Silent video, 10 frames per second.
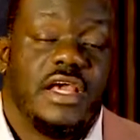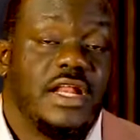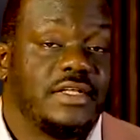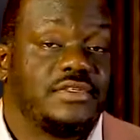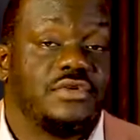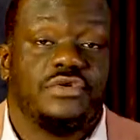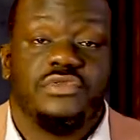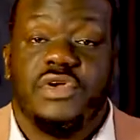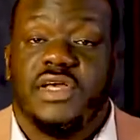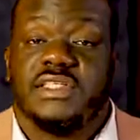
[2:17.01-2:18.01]
And I
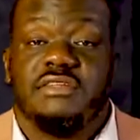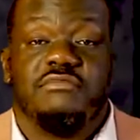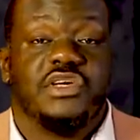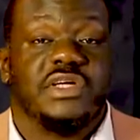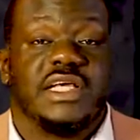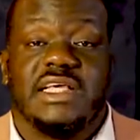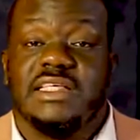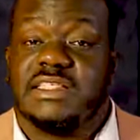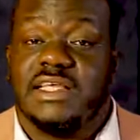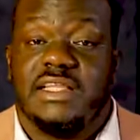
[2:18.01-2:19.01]
told you, I said,
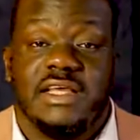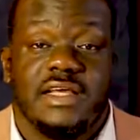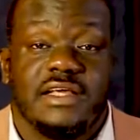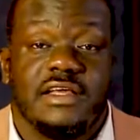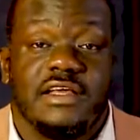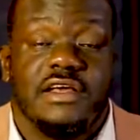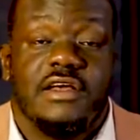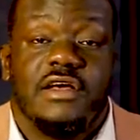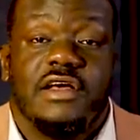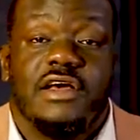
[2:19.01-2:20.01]
Melchizedek,
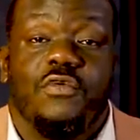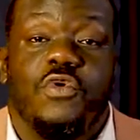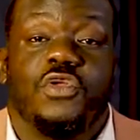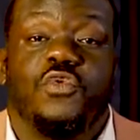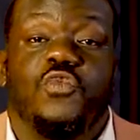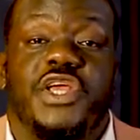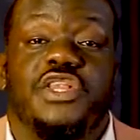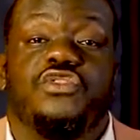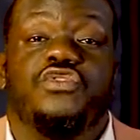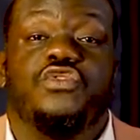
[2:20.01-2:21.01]
what we
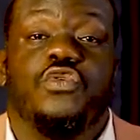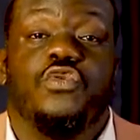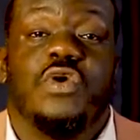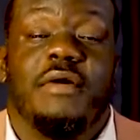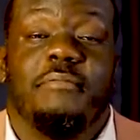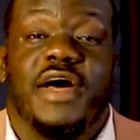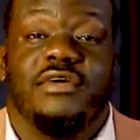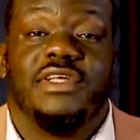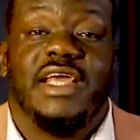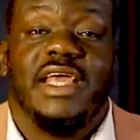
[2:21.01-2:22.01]
know
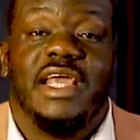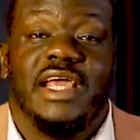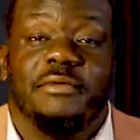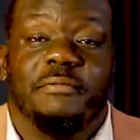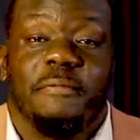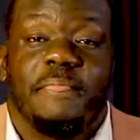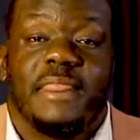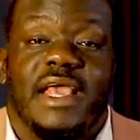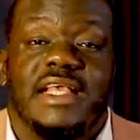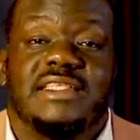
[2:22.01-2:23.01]
about him
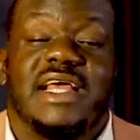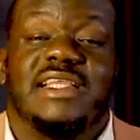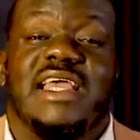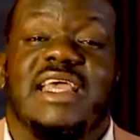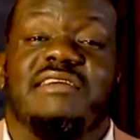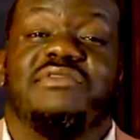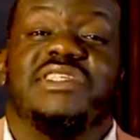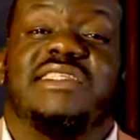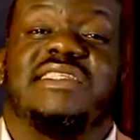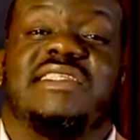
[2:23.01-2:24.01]
is that he
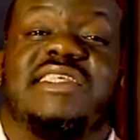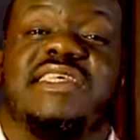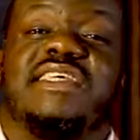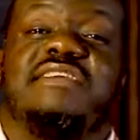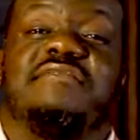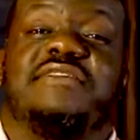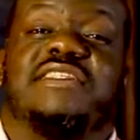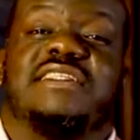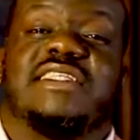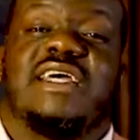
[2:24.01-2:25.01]

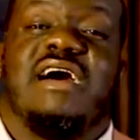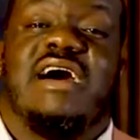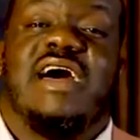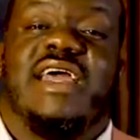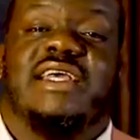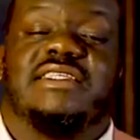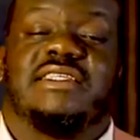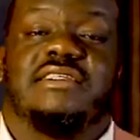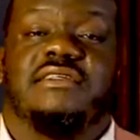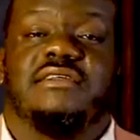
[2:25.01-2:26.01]
received
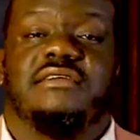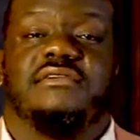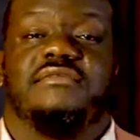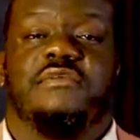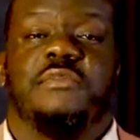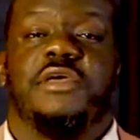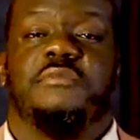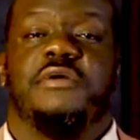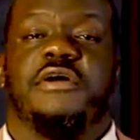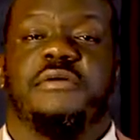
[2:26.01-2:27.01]
tithes from
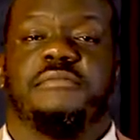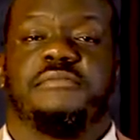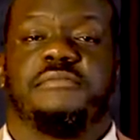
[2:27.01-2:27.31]
Abraham.